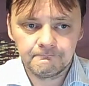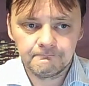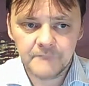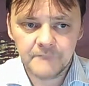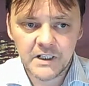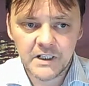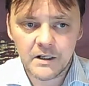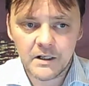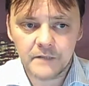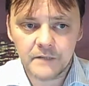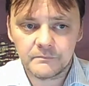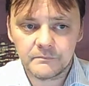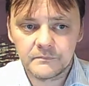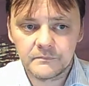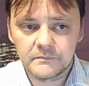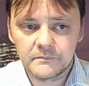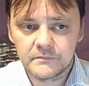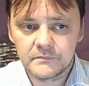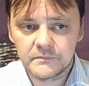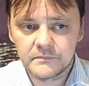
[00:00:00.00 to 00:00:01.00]
You can't.
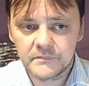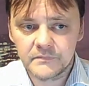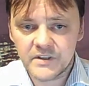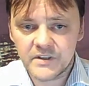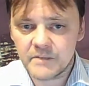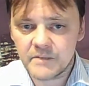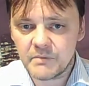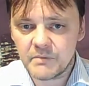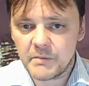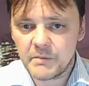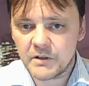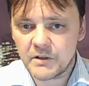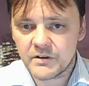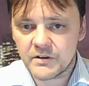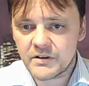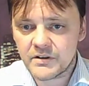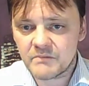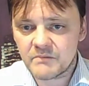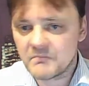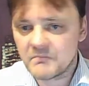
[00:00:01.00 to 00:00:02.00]
Simply
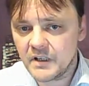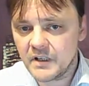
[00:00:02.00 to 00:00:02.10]
because,